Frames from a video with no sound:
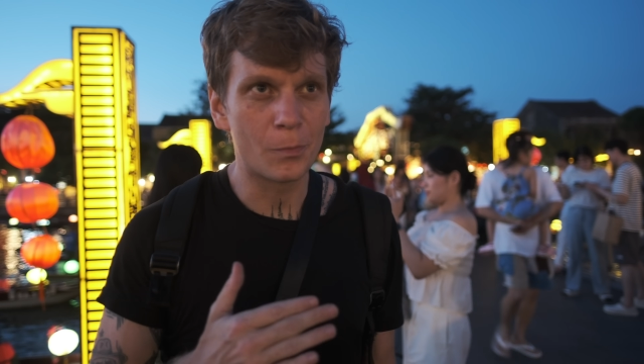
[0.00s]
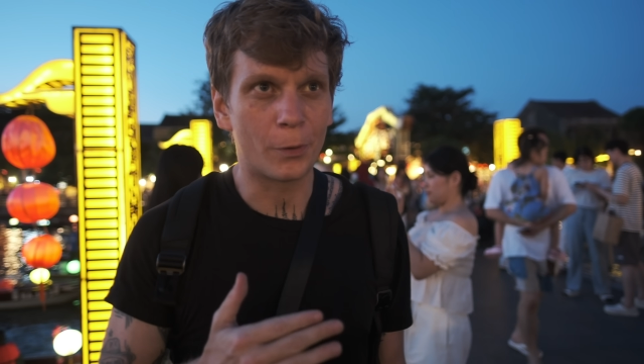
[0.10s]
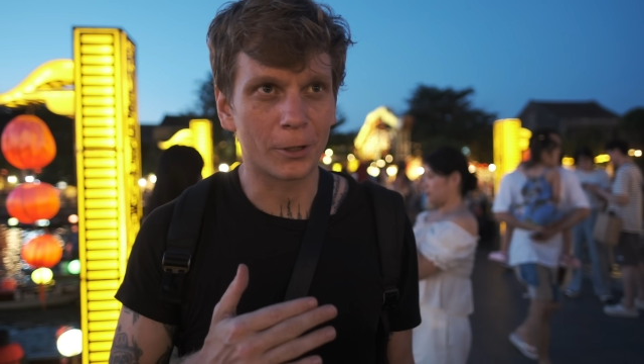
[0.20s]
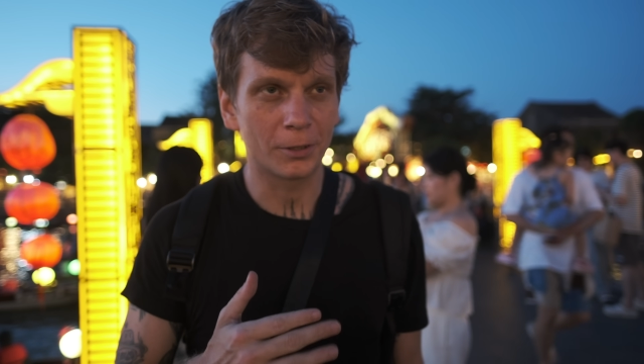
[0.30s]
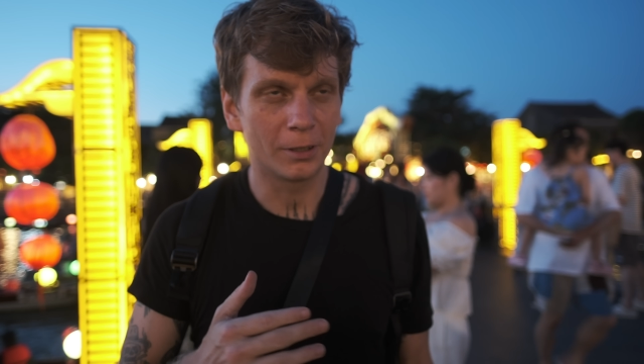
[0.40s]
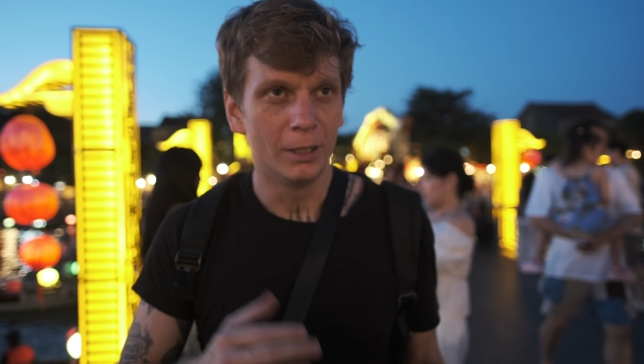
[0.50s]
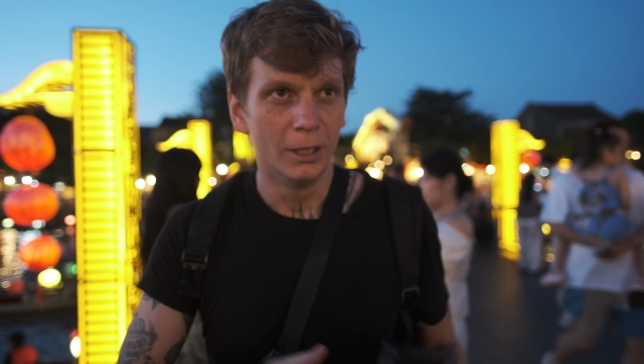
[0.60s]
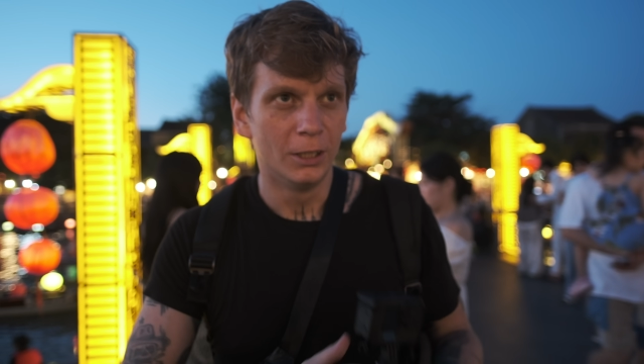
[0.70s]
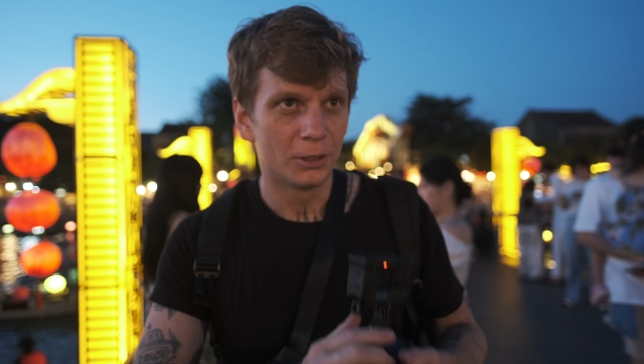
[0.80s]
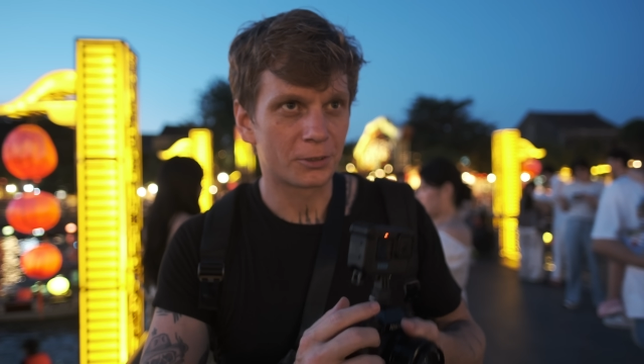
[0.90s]
important.
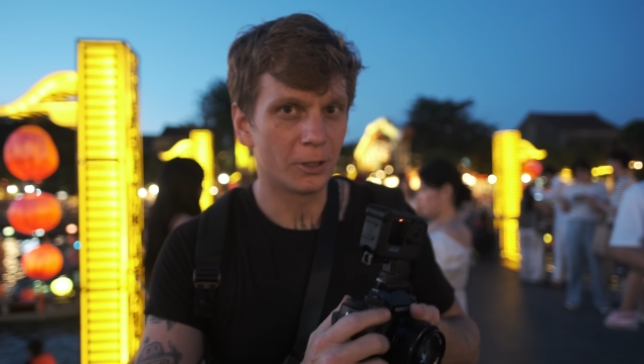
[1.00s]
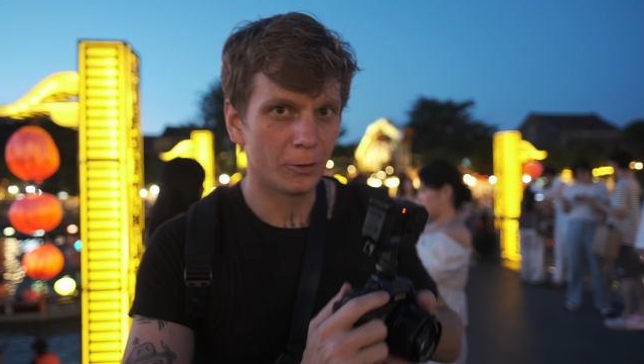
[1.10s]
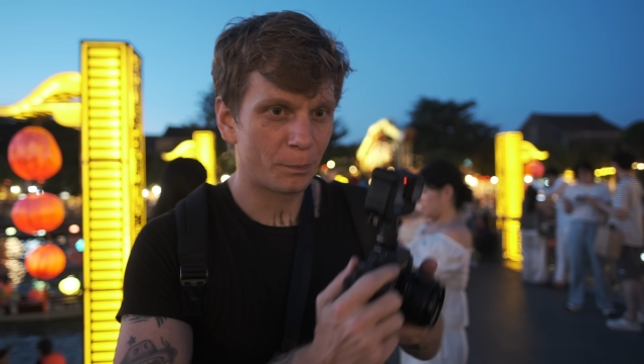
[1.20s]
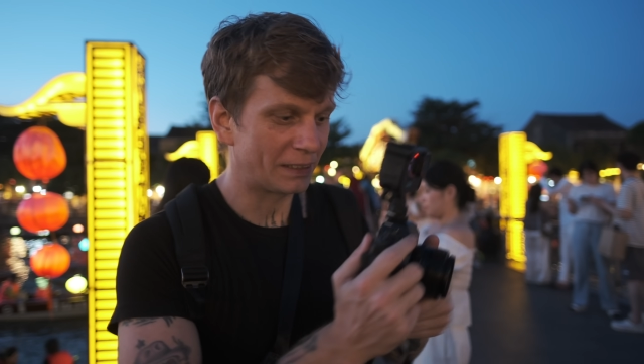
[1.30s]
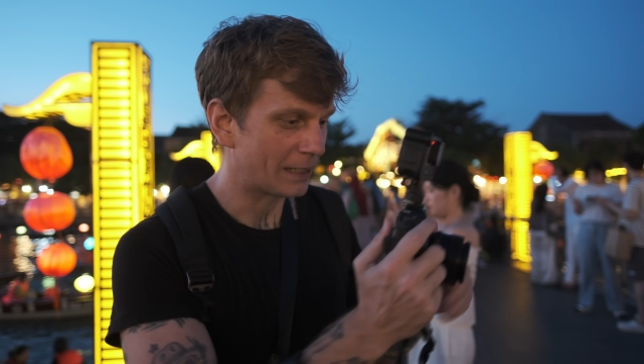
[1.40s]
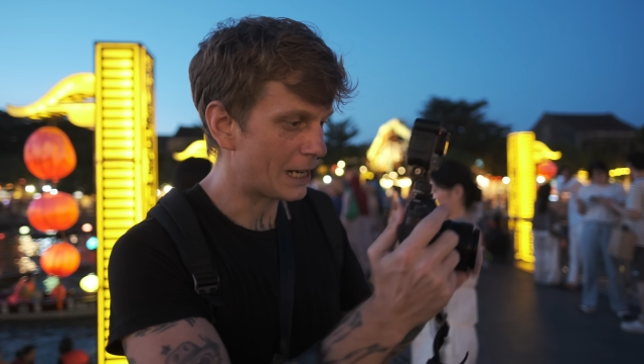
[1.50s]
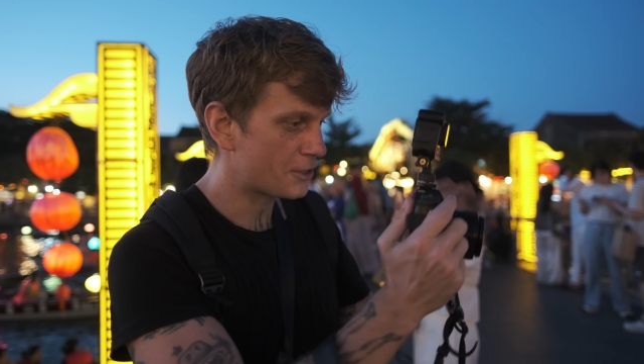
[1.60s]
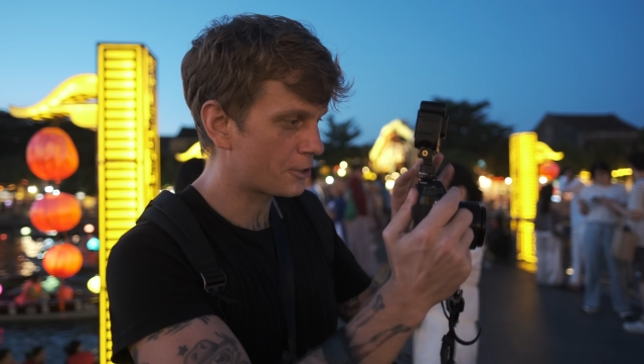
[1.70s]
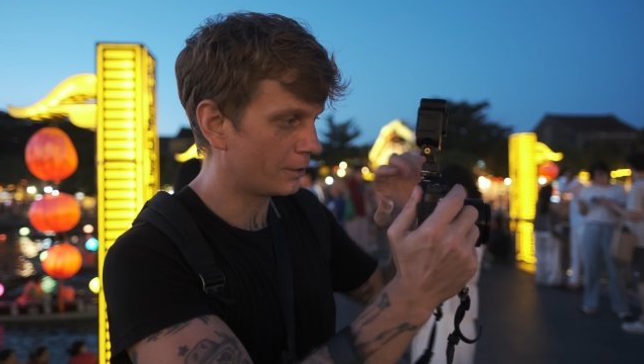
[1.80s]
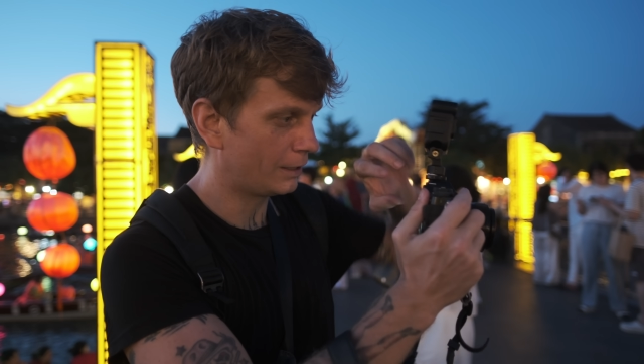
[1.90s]
So
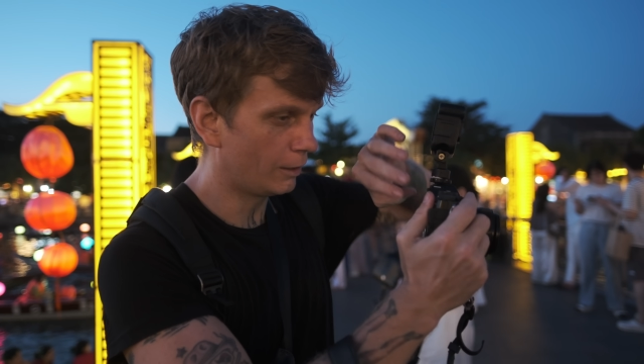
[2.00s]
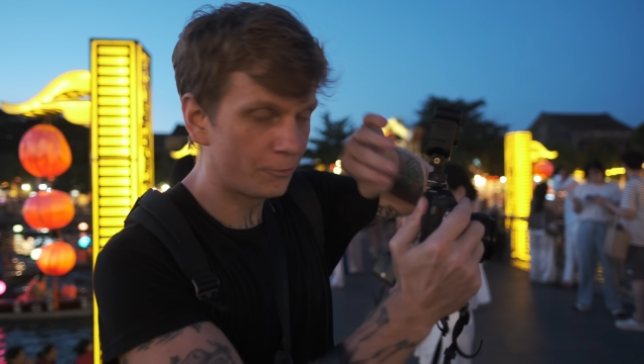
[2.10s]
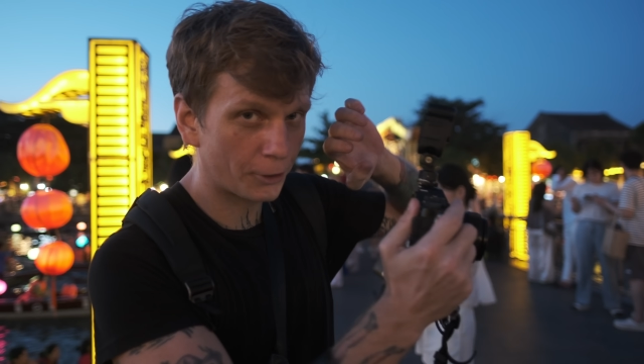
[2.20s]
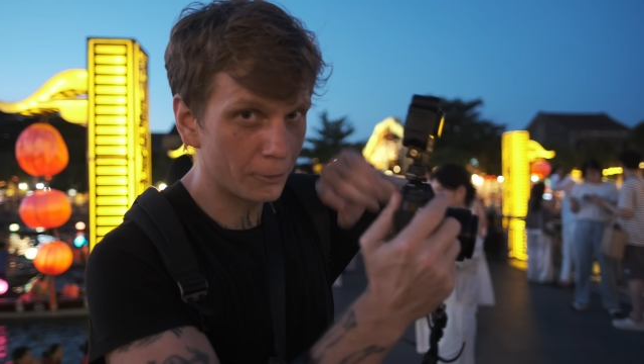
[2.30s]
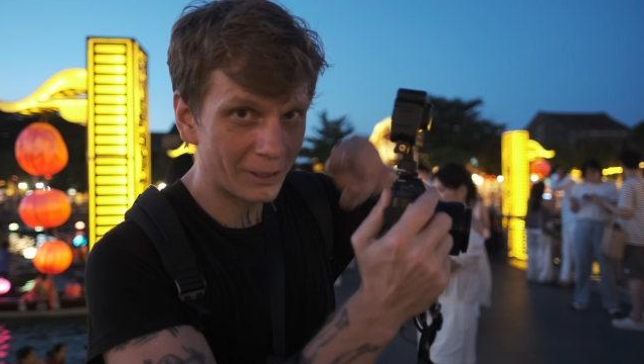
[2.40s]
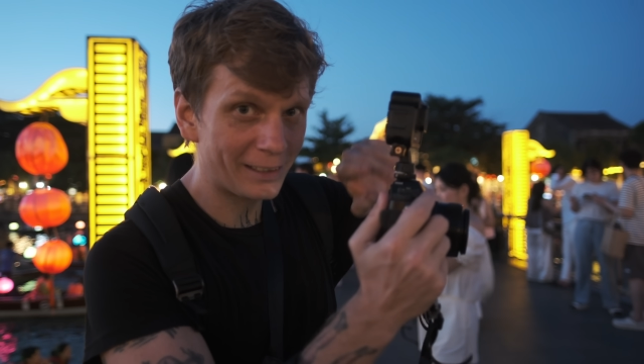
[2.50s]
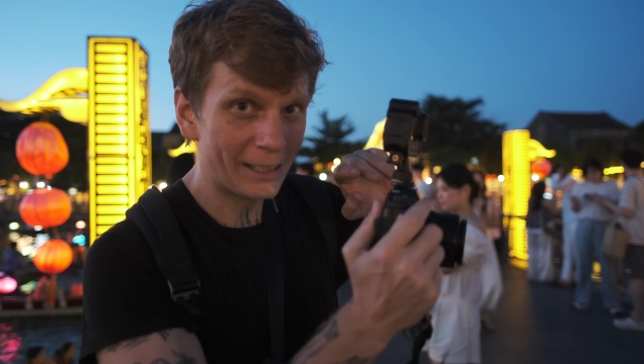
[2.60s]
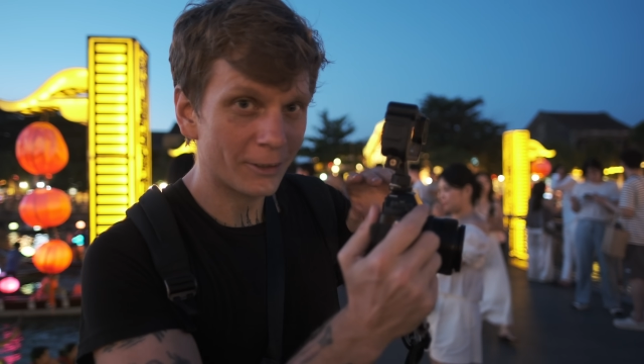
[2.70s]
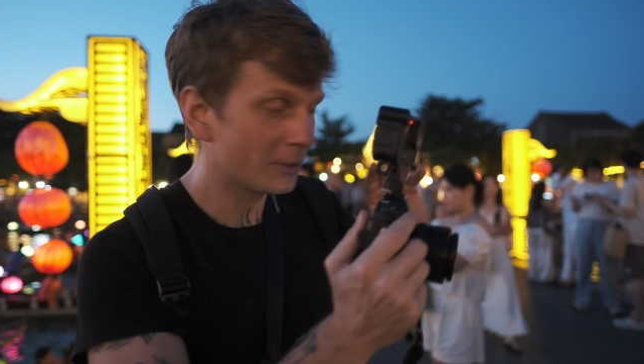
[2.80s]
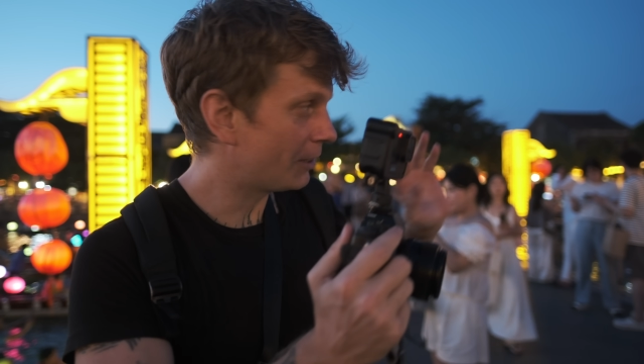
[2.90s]
besides your little view in
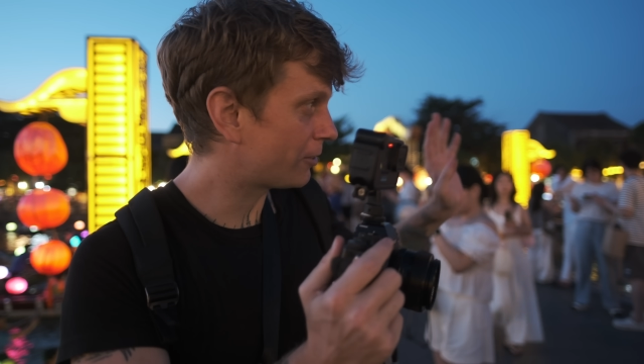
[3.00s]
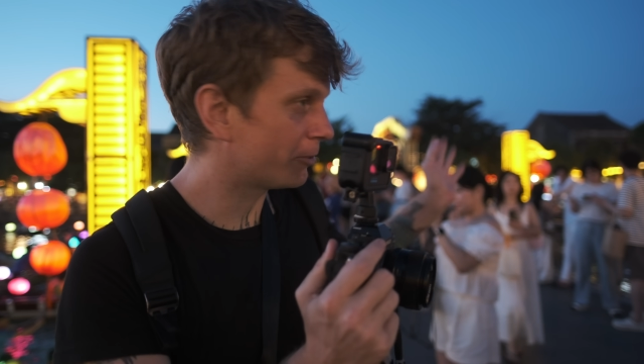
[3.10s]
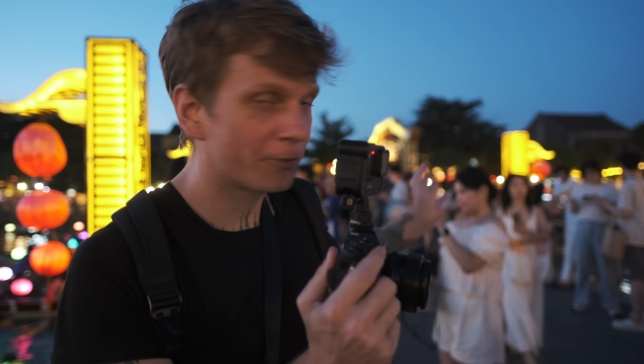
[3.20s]
here, you need to